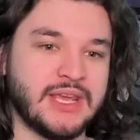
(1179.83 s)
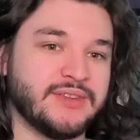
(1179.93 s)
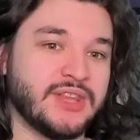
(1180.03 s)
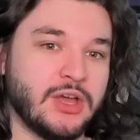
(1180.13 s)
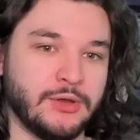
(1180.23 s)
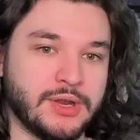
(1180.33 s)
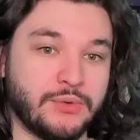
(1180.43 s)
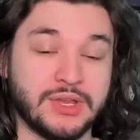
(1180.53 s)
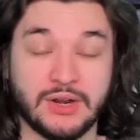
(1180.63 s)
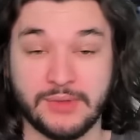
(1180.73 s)
even though, you know,
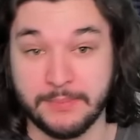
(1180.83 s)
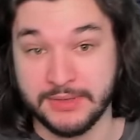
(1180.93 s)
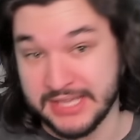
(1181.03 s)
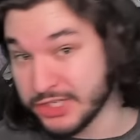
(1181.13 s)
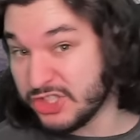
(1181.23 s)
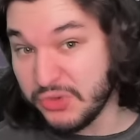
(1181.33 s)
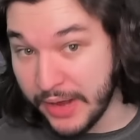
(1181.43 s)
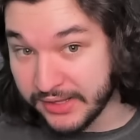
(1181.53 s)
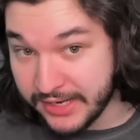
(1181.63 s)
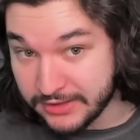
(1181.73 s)
we could have like potentially
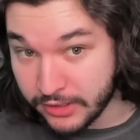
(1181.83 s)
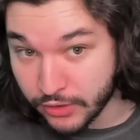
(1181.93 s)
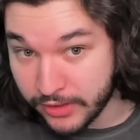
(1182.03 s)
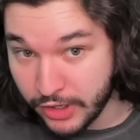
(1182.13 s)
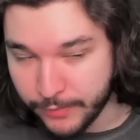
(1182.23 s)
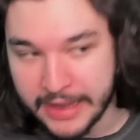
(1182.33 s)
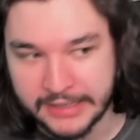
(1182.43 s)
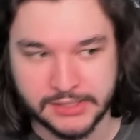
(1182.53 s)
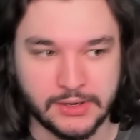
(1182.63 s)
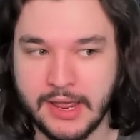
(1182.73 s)
waylaid their Greedo back
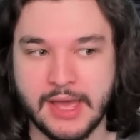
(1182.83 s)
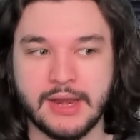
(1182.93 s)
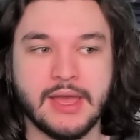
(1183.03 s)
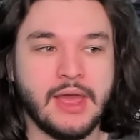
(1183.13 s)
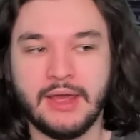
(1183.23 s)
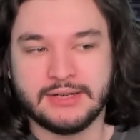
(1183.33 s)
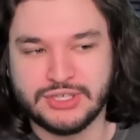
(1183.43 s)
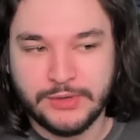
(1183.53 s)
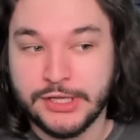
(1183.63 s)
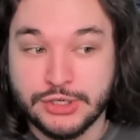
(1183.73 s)
to their hand. It
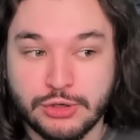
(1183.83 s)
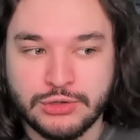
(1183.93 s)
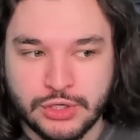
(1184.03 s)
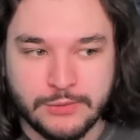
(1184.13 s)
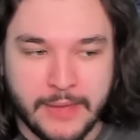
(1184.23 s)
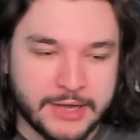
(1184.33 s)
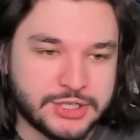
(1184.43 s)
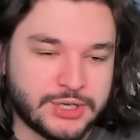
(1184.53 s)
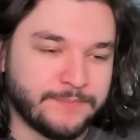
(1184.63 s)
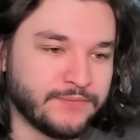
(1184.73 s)
doesn't really do too much.